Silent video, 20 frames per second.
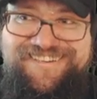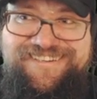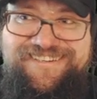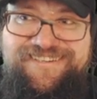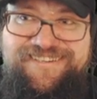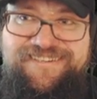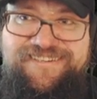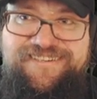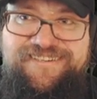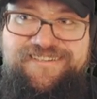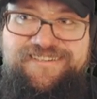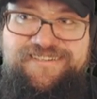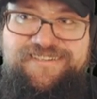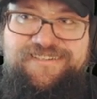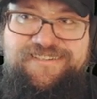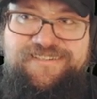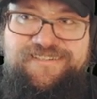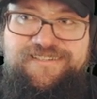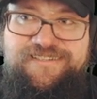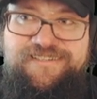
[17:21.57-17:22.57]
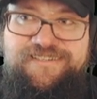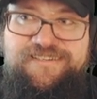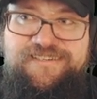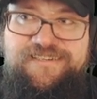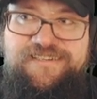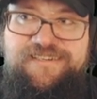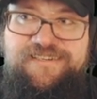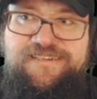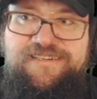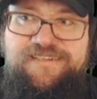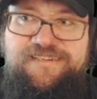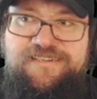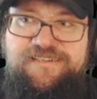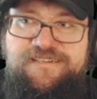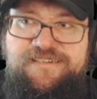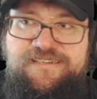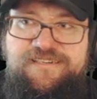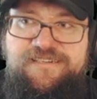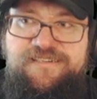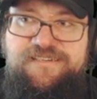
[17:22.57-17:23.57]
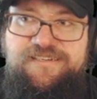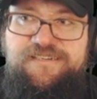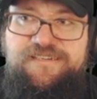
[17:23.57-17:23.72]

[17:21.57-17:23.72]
[no speech]